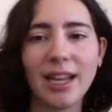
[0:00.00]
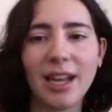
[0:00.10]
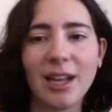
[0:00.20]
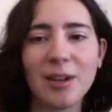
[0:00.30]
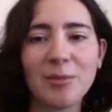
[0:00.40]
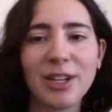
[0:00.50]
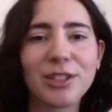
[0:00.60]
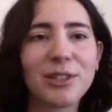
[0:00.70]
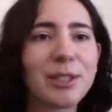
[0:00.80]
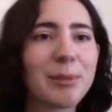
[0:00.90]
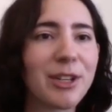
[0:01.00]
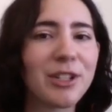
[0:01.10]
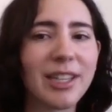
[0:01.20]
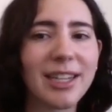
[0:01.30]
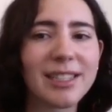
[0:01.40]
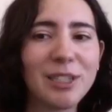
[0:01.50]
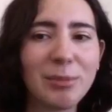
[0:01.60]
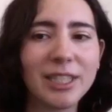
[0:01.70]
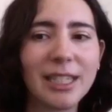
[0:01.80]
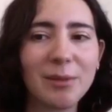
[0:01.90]
And also a special thanks to
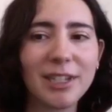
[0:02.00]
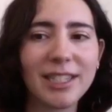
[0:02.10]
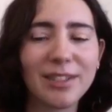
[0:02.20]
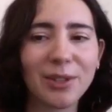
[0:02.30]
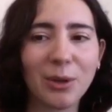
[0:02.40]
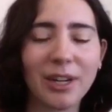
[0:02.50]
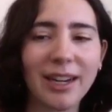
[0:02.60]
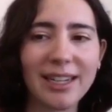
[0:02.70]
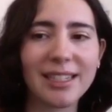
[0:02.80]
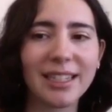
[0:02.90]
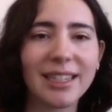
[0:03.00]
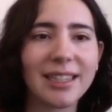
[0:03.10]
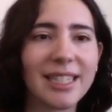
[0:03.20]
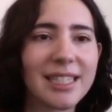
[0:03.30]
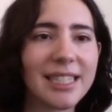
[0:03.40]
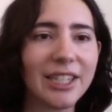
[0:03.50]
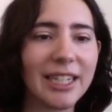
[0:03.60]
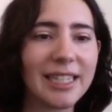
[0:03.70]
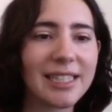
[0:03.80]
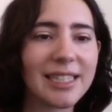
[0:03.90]
Bill Tibbetts for organizing this
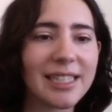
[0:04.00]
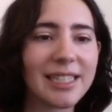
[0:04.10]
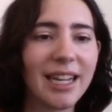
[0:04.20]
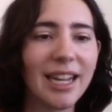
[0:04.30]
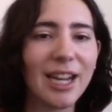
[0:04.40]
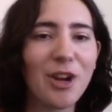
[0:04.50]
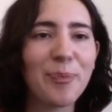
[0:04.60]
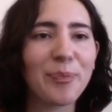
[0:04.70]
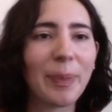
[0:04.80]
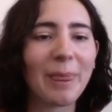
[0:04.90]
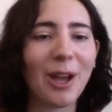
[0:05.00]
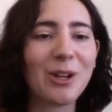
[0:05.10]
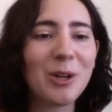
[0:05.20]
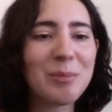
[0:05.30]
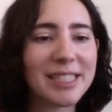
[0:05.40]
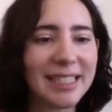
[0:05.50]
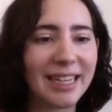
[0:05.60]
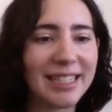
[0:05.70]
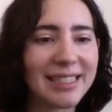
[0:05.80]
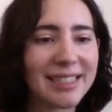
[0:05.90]
series on
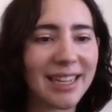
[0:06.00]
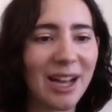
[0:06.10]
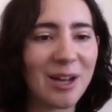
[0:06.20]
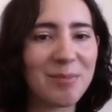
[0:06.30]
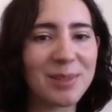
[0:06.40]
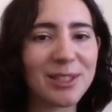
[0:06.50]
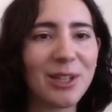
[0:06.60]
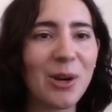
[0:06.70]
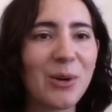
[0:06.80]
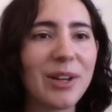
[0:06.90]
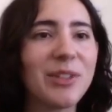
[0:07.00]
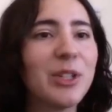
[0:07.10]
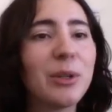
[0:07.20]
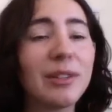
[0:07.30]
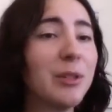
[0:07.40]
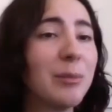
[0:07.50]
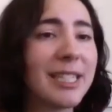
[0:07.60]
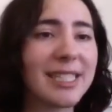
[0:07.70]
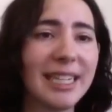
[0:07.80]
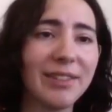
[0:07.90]
homelessness. So if you
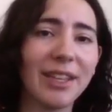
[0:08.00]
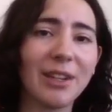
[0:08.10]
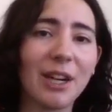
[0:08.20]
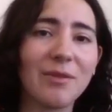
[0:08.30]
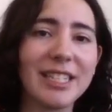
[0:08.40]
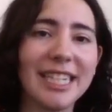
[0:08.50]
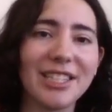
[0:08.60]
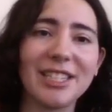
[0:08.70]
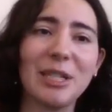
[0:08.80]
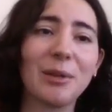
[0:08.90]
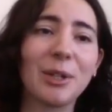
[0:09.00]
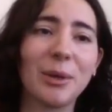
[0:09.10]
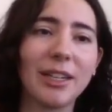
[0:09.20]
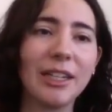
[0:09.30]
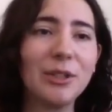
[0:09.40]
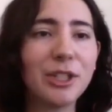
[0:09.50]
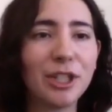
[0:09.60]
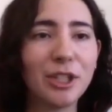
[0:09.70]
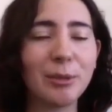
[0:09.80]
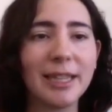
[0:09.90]
missed any of the other conversations, they're recorded on
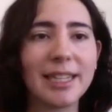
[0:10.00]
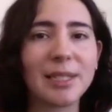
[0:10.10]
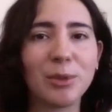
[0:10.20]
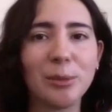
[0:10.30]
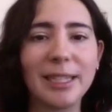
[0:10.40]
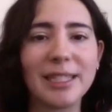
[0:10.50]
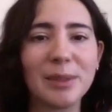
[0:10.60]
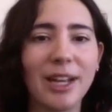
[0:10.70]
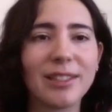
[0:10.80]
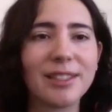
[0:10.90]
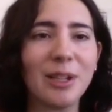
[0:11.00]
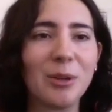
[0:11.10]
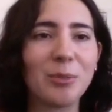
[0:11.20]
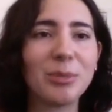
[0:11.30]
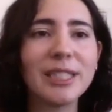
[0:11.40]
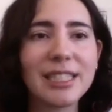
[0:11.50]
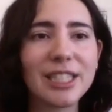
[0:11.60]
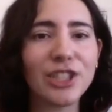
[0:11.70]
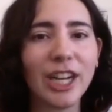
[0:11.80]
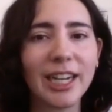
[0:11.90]
YouTube, and this will be as well. So
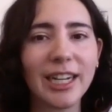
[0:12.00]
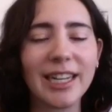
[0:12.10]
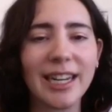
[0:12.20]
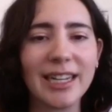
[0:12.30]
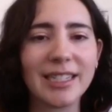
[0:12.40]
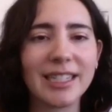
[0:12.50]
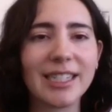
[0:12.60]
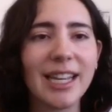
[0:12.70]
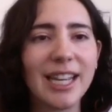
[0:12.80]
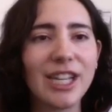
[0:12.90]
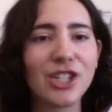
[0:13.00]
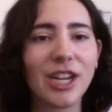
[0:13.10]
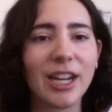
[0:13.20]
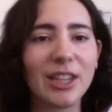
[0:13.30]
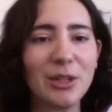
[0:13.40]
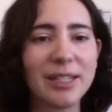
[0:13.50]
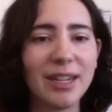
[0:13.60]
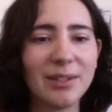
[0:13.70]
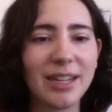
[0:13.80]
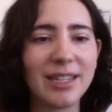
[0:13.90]
please share it and check those
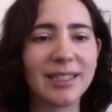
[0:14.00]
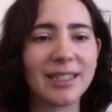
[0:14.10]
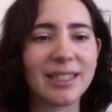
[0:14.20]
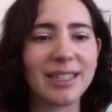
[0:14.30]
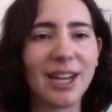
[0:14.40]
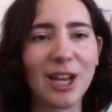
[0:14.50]
out, and